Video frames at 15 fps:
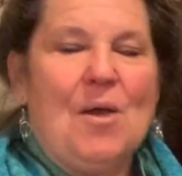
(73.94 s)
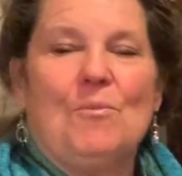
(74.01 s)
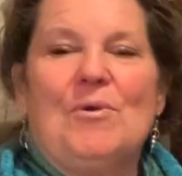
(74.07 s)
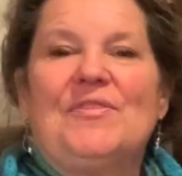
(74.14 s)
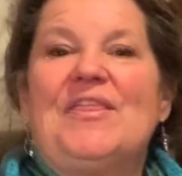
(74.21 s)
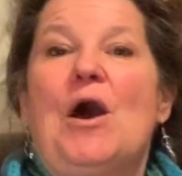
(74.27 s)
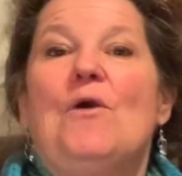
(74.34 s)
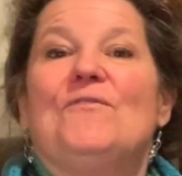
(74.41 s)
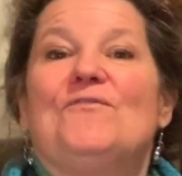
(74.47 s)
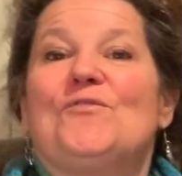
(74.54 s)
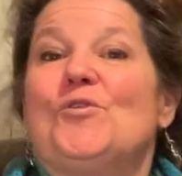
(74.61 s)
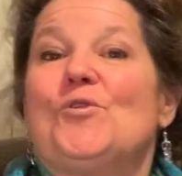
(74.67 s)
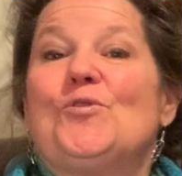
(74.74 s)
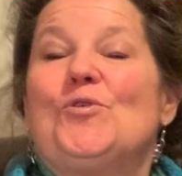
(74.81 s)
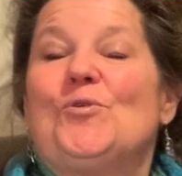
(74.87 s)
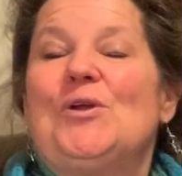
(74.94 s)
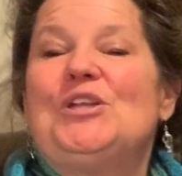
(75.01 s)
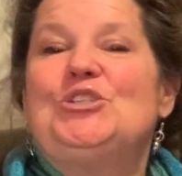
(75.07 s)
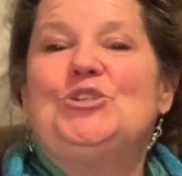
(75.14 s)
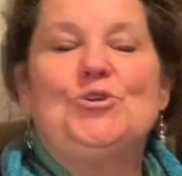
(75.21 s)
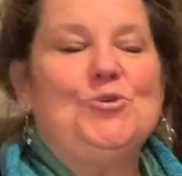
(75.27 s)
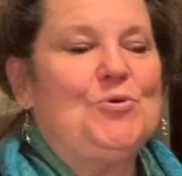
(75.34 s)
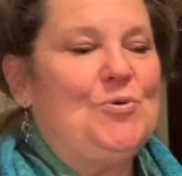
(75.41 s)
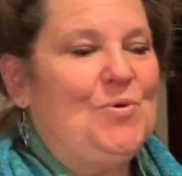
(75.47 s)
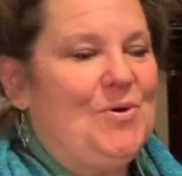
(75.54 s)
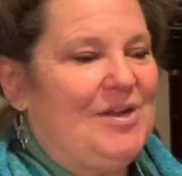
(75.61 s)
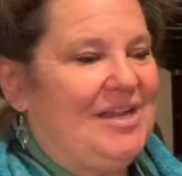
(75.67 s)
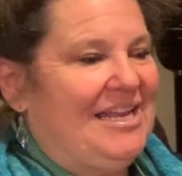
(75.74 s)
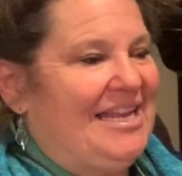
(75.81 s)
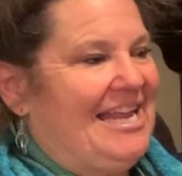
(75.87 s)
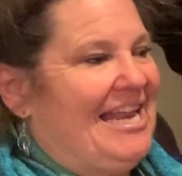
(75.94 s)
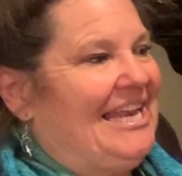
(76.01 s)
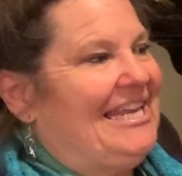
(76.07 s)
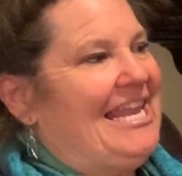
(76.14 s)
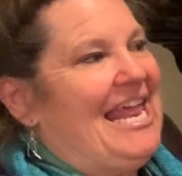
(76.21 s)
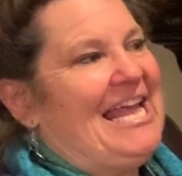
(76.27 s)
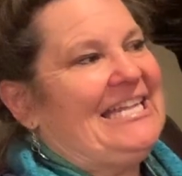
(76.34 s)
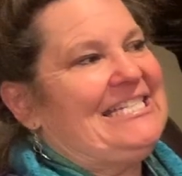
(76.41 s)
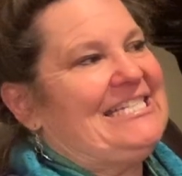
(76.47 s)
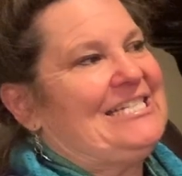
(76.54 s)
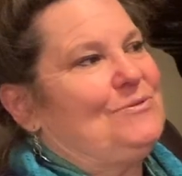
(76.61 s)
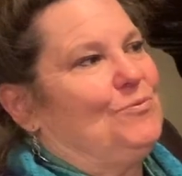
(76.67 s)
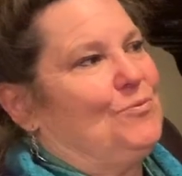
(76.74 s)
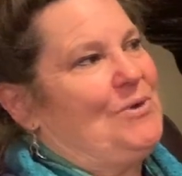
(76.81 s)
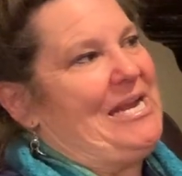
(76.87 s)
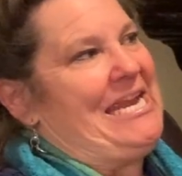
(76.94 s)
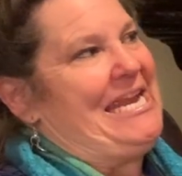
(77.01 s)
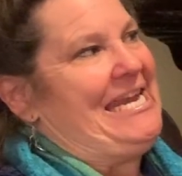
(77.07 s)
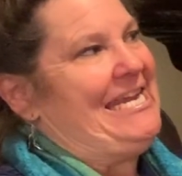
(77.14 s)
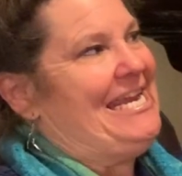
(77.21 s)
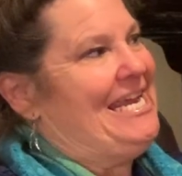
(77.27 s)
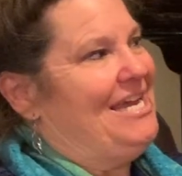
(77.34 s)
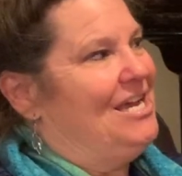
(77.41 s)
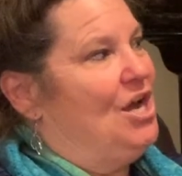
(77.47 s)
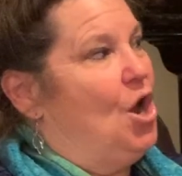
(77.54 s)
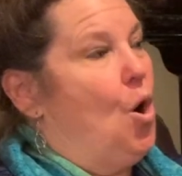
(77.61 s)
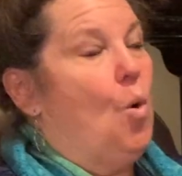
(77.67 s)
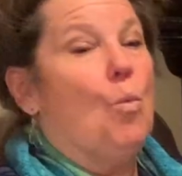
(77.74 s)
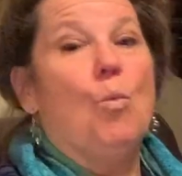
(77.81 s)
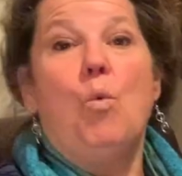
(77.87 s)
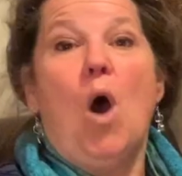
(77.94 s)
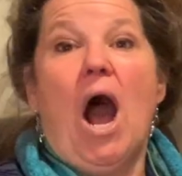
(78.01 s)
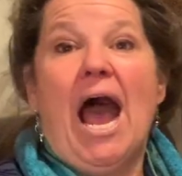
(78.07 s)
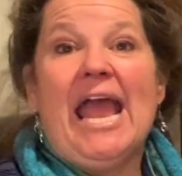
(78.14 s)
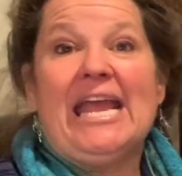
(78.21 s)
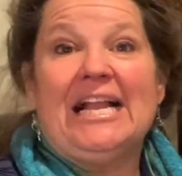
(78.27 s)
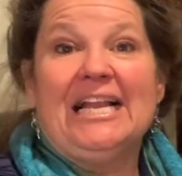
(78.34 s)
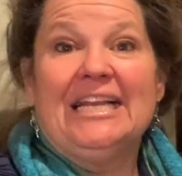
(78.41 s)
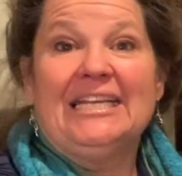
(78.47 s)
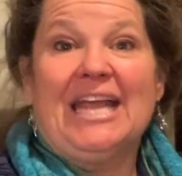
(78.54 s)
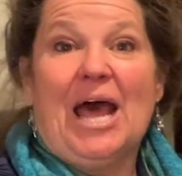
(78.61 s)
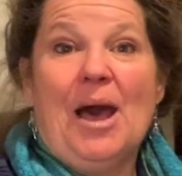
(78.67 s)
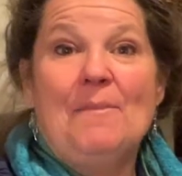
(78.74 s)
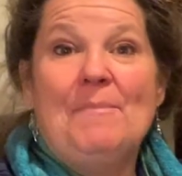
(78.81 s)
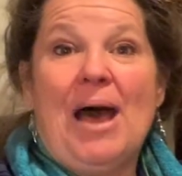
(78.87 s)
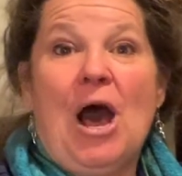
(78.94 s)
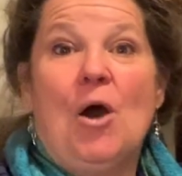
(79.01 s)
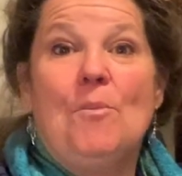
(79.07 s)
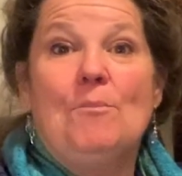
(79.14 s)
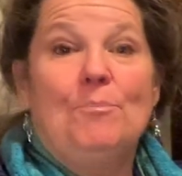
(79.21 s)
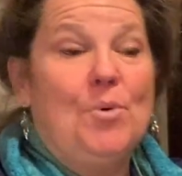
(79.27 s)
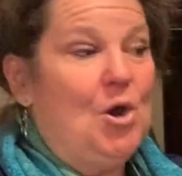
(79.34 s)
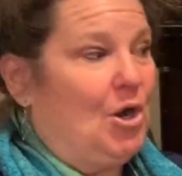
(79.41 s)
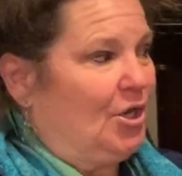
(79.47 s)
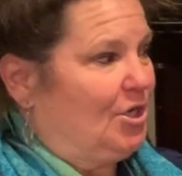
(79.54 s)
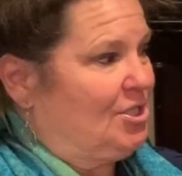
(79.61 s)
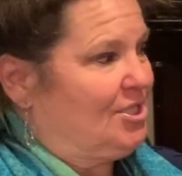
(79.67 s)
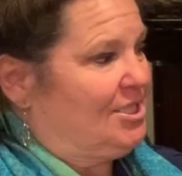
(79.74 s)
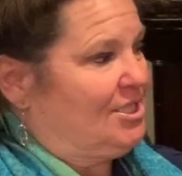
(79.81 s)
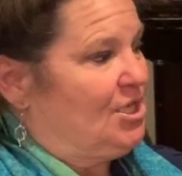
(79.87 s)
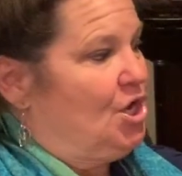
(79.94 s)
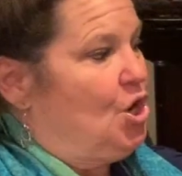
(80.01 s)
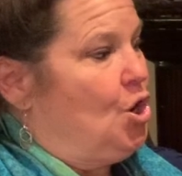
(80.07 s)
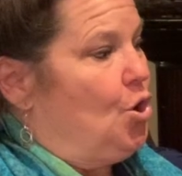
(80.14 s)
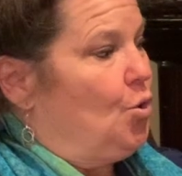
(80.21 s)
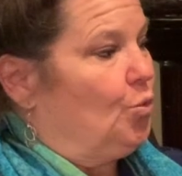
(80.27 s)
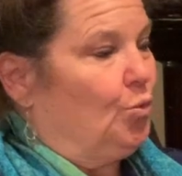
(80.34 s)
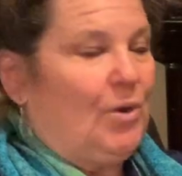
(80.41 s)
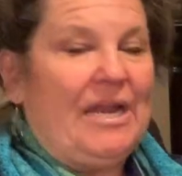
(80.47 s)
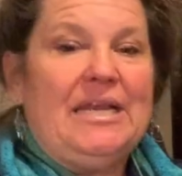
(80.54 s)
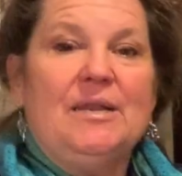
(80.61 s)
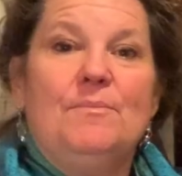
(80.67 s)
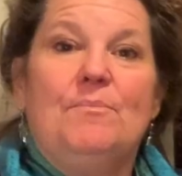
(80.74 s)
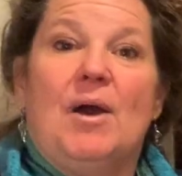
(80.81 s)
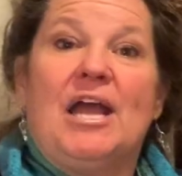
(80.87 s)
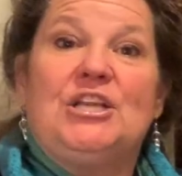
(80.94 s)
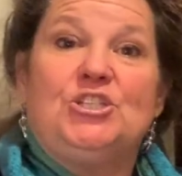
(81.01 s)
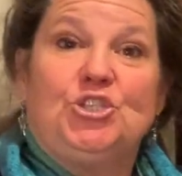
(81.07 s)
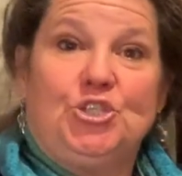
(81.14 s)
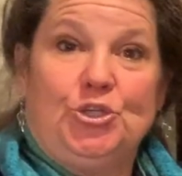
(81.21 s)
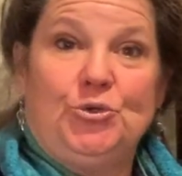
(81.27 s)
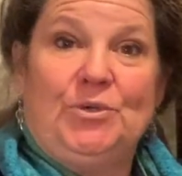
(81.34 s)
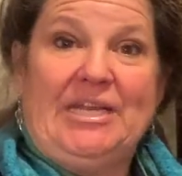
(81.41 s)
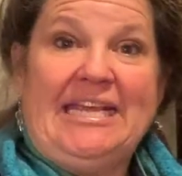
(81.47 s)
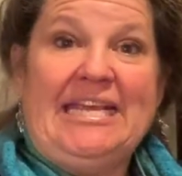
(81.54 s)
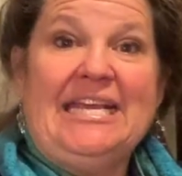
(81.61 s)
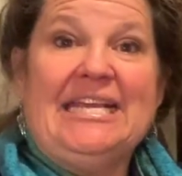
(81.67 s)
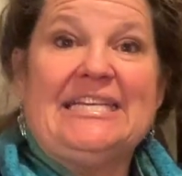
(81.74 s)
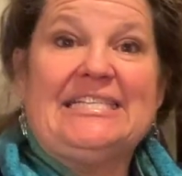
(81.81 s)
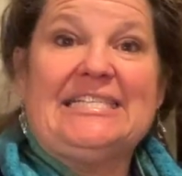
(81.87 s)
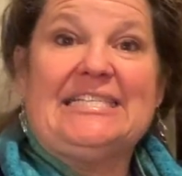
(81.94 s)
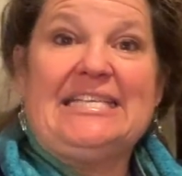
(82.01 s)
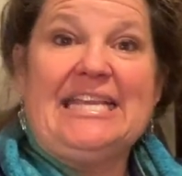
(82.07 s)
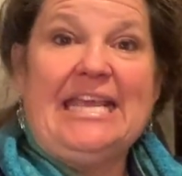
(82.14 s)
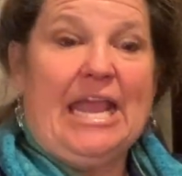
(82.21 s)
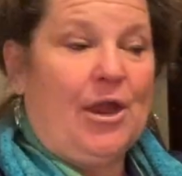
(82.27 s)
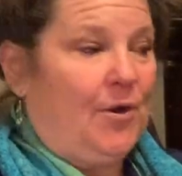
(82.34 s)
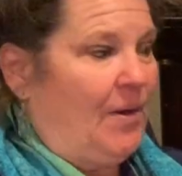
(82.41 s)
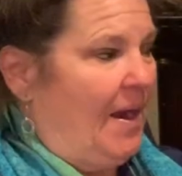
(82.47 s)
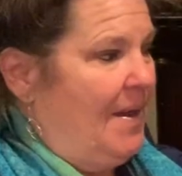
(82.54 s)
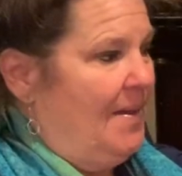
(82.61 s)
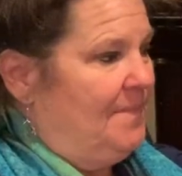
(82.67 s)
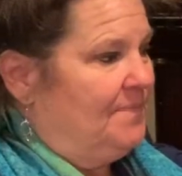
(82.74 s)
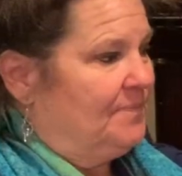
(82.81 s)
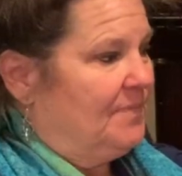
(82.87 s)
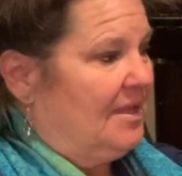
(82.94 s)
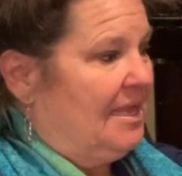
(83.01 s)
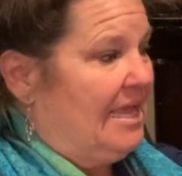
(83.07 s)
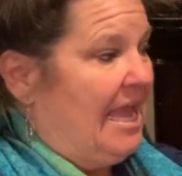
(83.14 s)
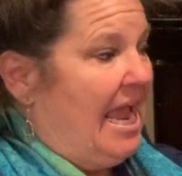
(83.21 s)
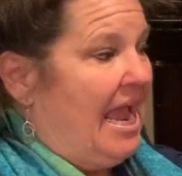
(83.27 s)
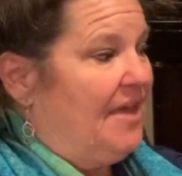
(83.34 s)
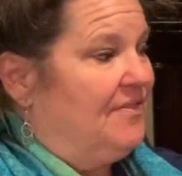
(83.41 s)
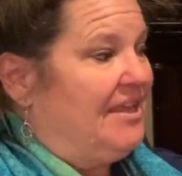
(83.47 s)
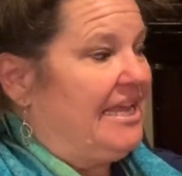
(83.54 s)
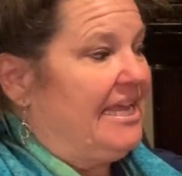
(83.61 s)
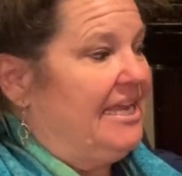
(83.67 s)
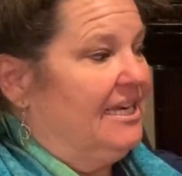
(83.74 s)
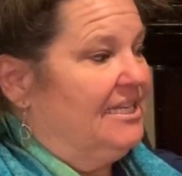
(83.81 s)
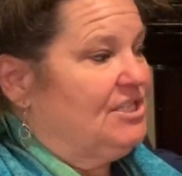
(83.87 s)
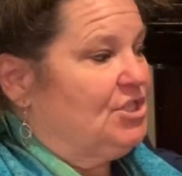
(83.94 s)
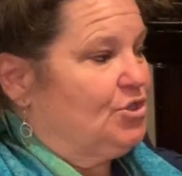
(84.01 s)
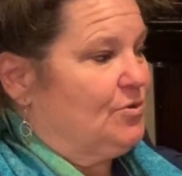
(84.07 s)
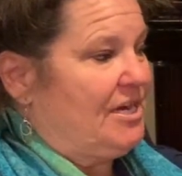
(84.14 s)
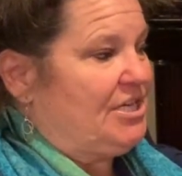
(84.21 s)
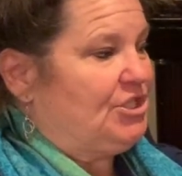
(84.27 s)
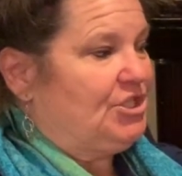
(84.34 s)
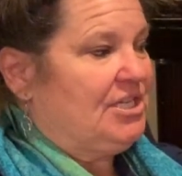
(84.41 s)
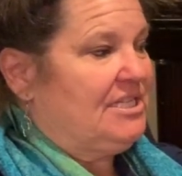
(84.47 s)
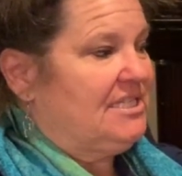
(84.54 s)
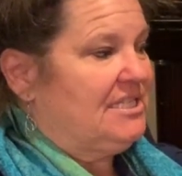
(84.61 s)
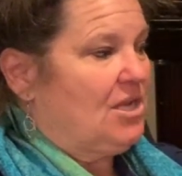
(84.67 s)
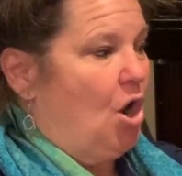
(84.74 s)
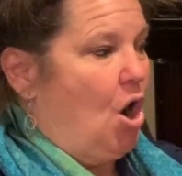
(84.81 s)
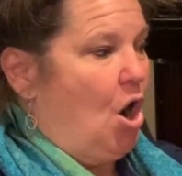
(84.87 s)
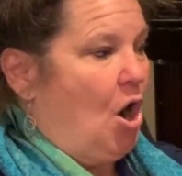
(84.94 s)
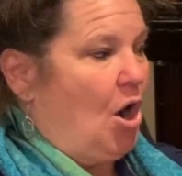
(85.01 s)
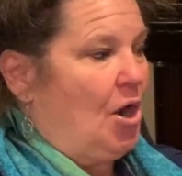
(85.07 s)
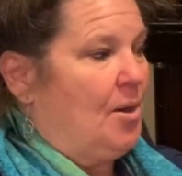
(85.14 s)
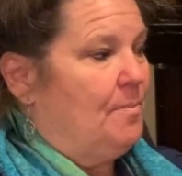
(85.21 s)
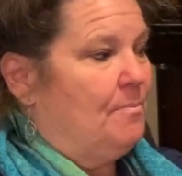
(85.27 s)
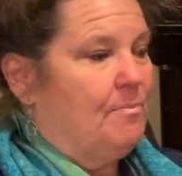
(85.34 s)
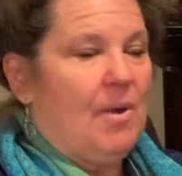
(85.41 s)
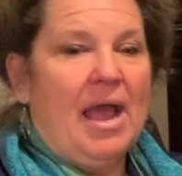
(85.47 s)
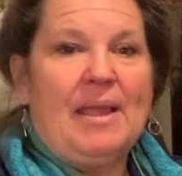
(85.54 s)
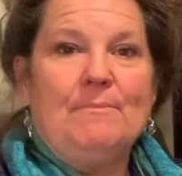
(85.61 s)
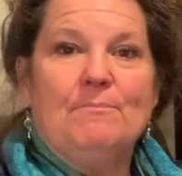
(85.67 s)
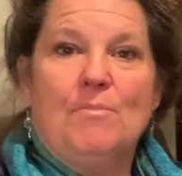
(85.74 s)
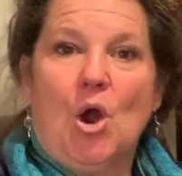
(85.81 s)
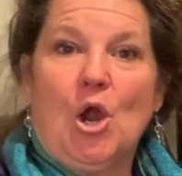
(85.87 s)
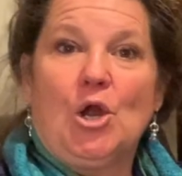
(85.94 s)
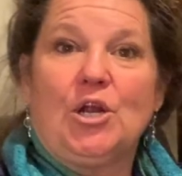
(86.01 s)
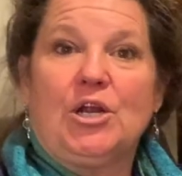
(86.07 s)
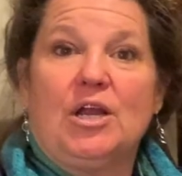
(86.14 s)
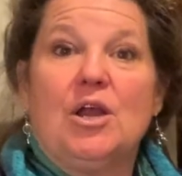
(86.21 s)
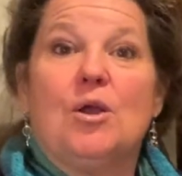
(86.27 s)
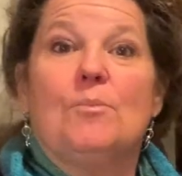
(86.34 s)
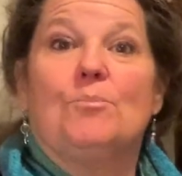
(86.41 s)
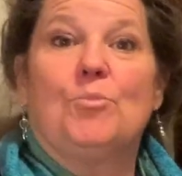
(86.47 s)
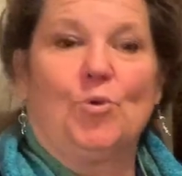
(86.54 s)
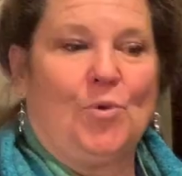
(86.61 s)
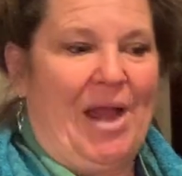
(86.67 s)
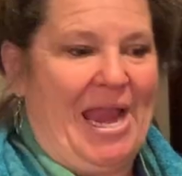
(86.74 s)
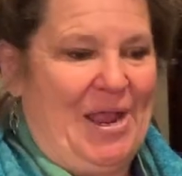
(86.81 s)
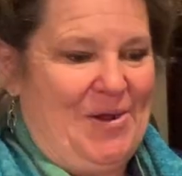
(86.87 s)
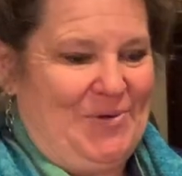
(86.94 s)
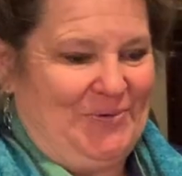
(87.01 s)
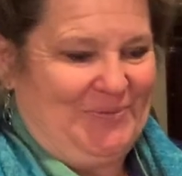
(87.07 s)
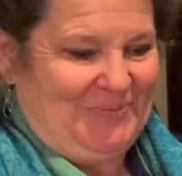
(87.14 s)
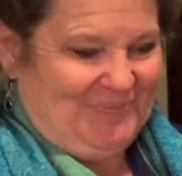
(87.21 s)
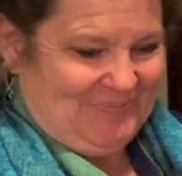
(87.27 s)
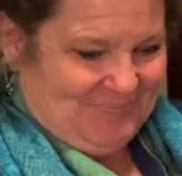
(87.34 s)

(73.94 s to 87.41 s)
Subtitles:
Without further ado, let's read Wild About Books, written by Judy Sierra. And the illustrations are by Mark Brown.